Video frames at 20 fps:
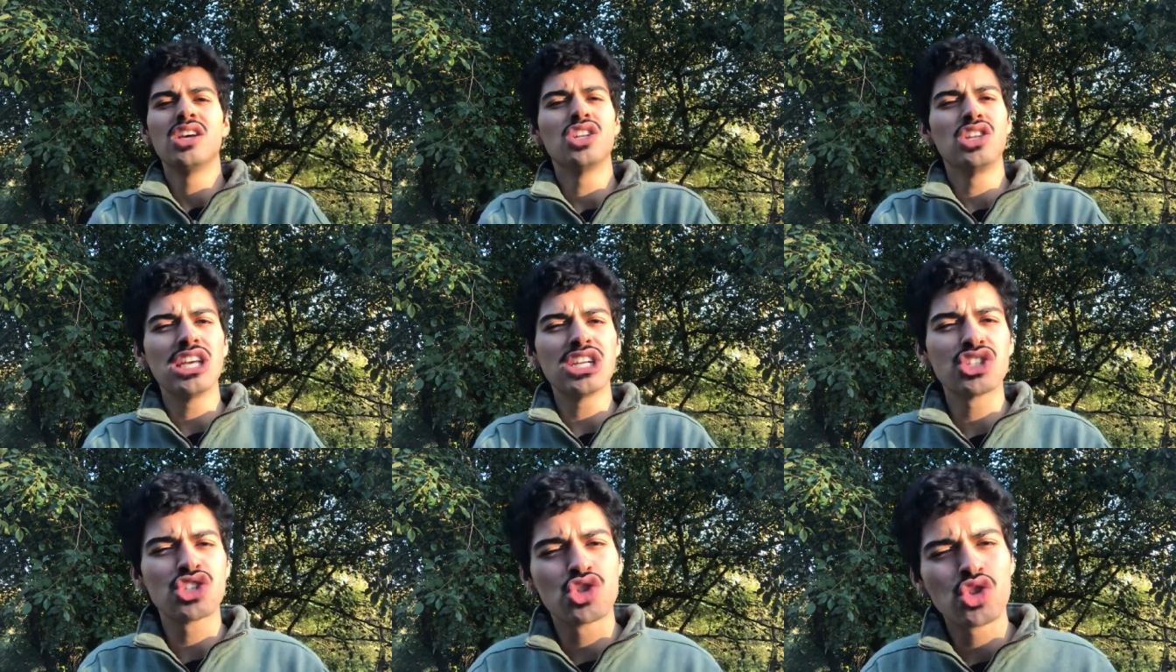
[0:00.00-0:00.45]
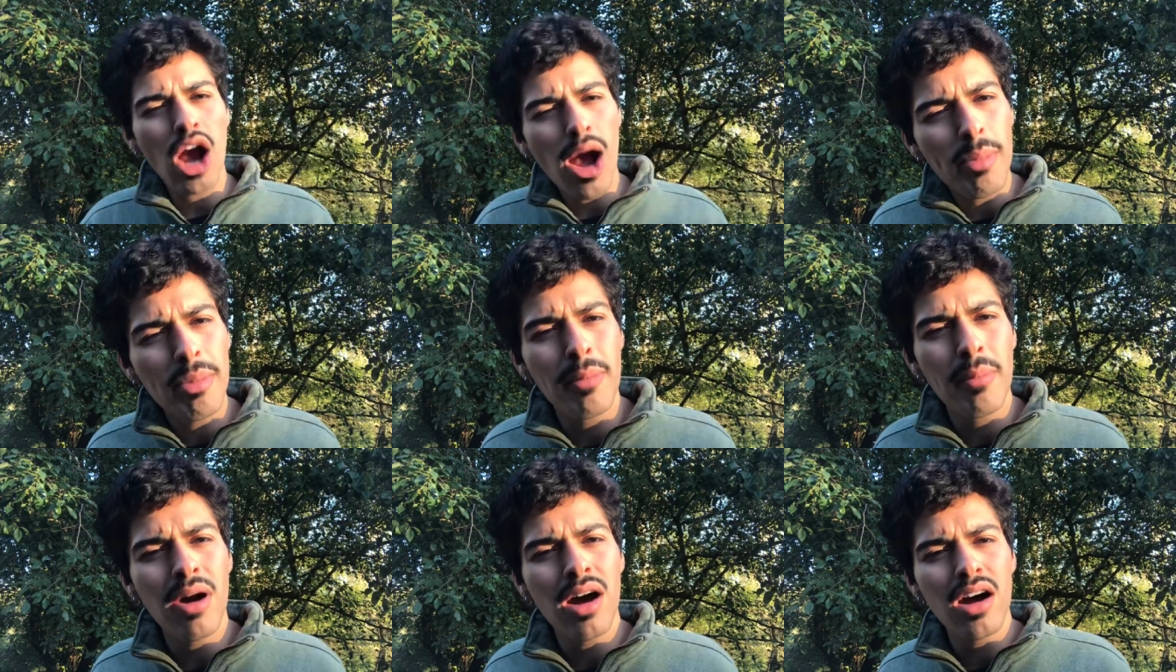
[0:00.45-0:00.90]
let's drop
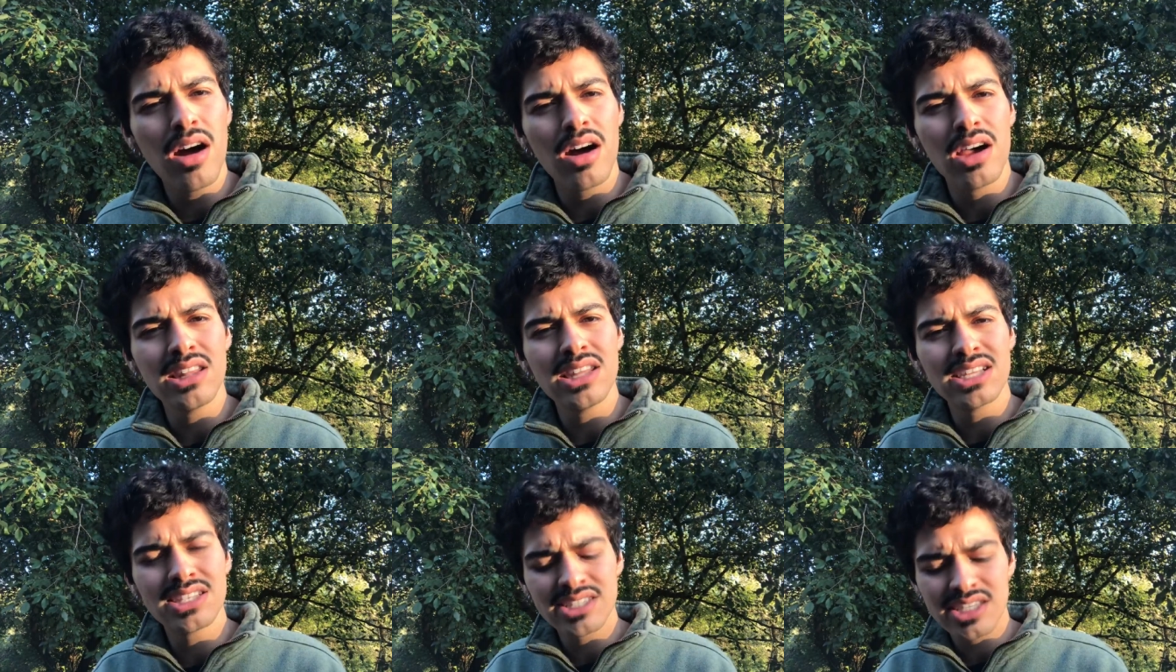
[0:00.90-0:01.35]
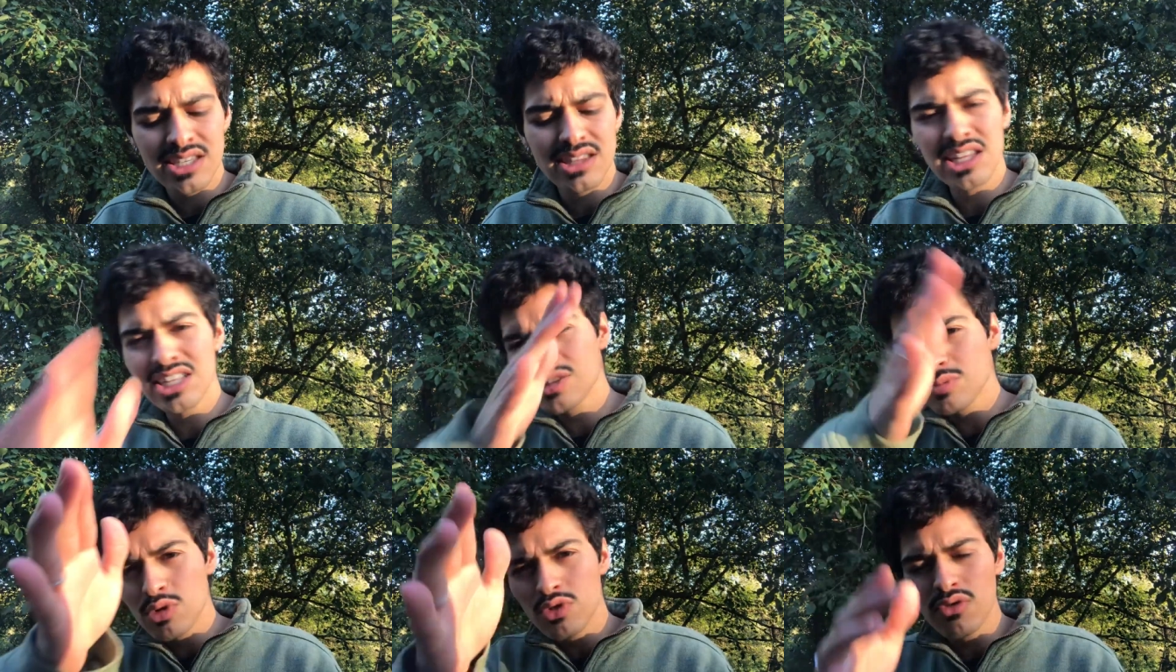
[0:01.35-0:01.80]
them all and let's
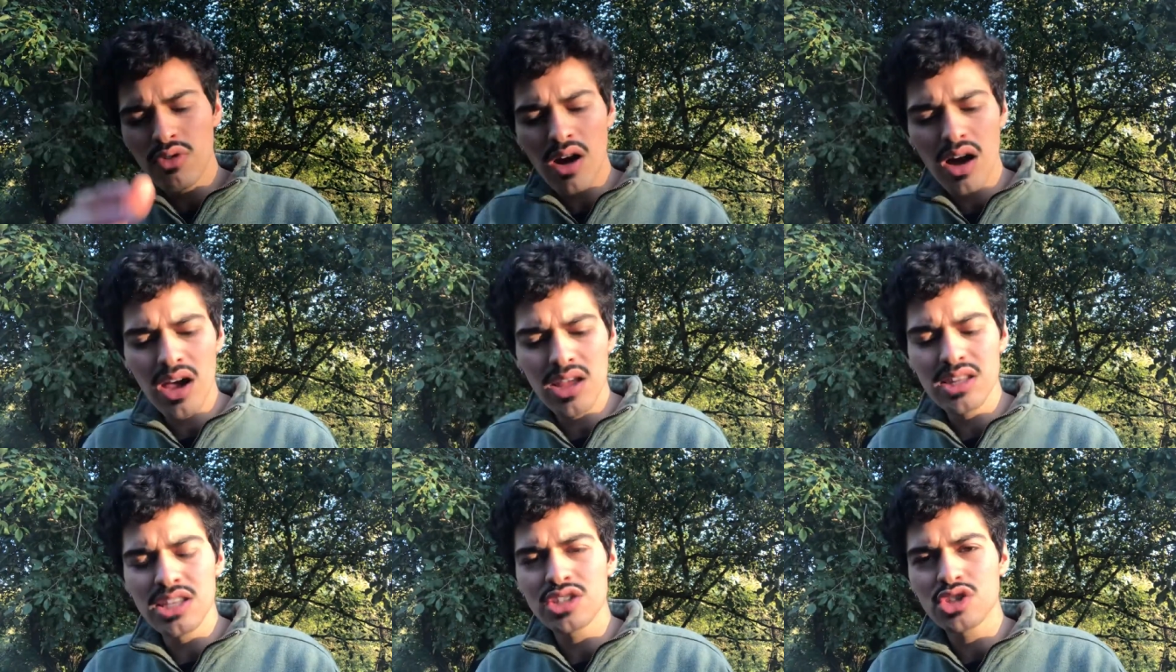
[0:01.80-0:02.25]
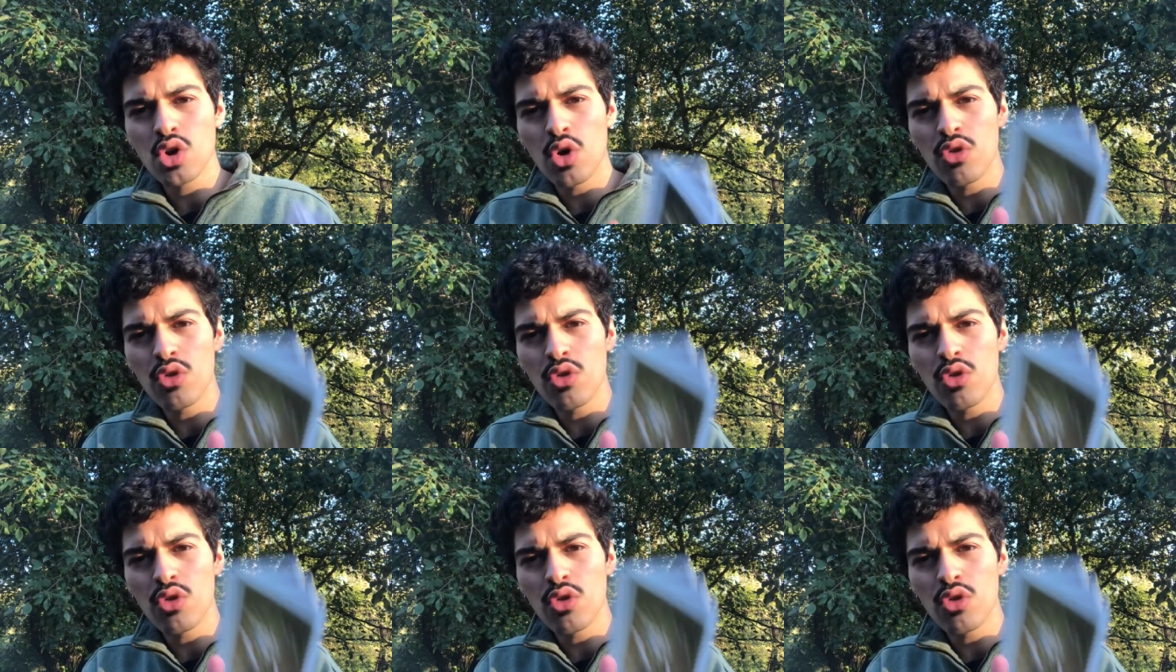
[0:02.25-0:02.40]
let's move on let's